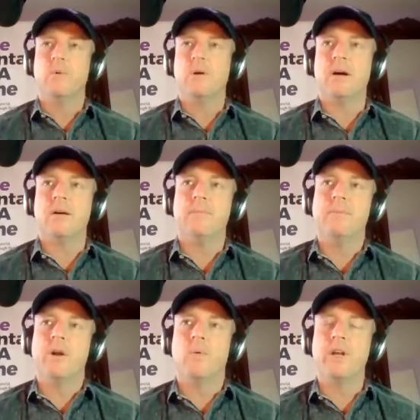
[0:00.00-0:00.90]
Uh,
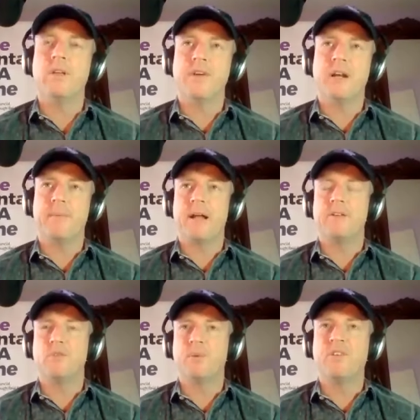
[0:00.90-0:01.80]
you know, what do you think about?
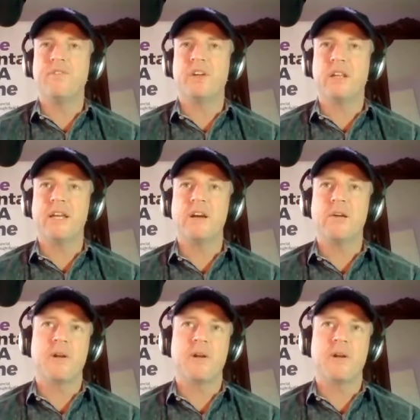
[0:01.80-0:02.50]
And specifically here,